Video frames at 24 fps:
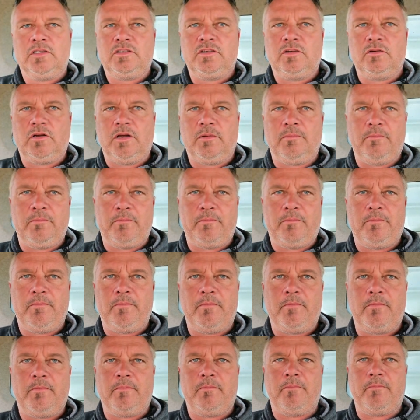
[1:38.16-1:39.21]
So
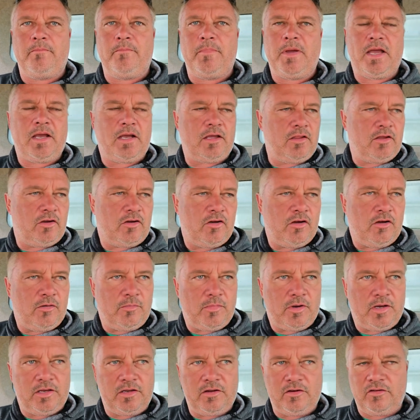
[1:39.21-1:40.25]
I'm back in the
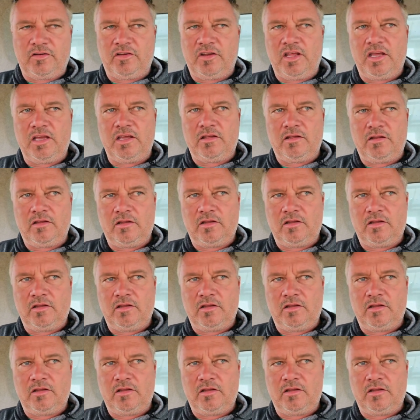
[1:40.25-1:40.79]
combine here today.